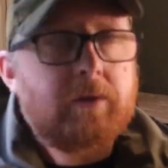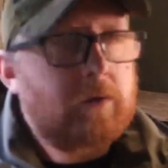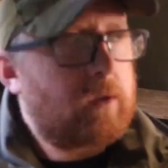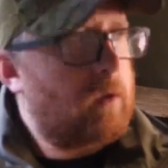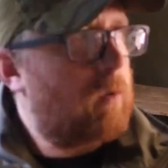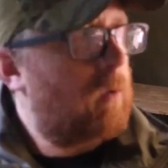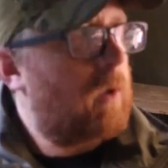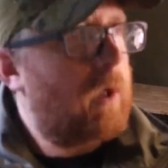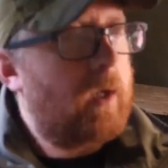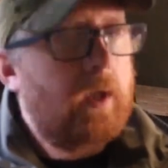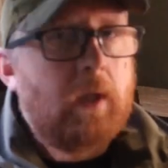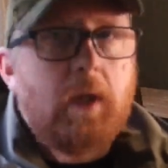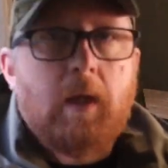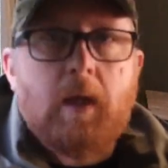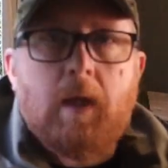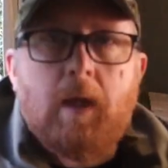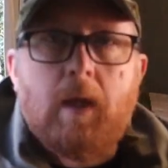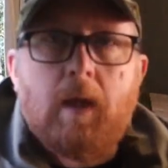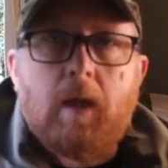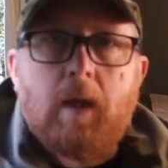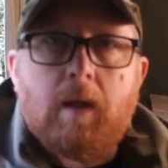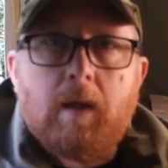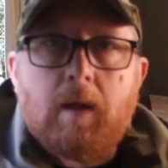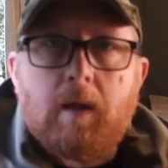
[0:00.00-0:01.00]
So
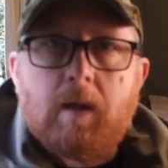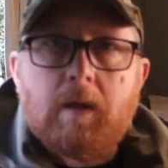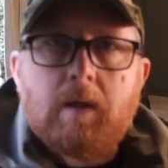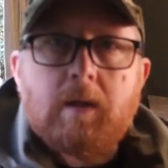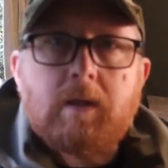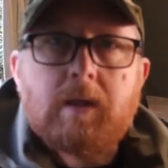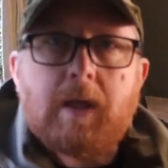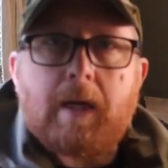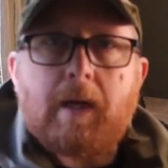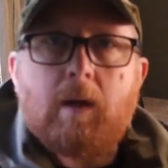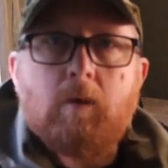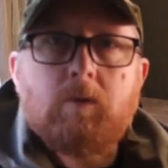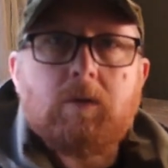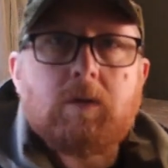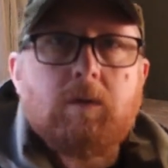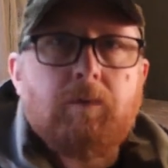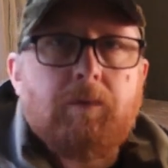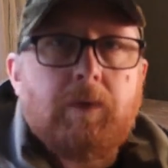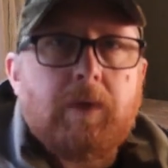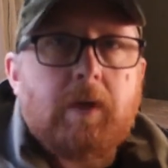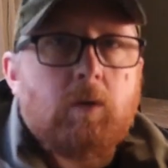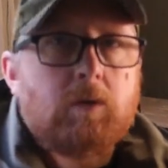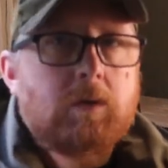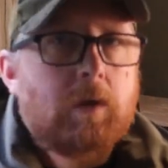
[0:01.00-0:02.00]
check out
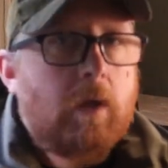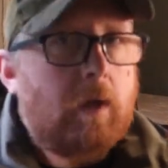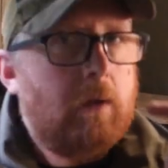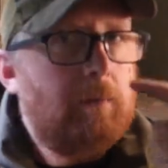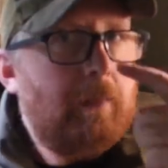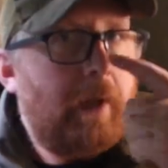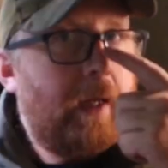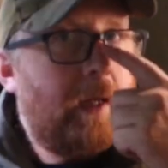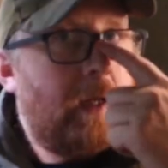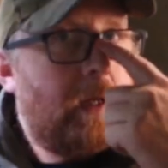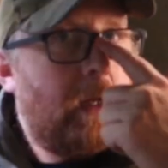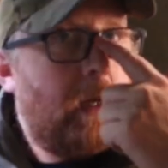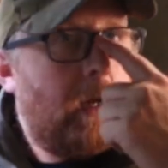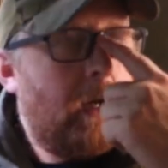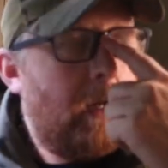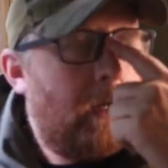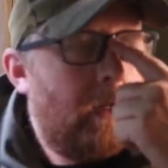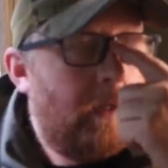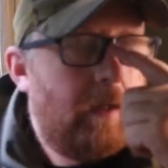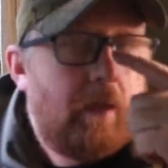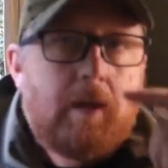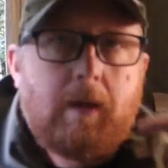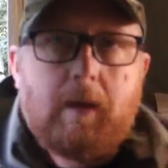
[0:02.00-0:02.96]
some videos I'm going to make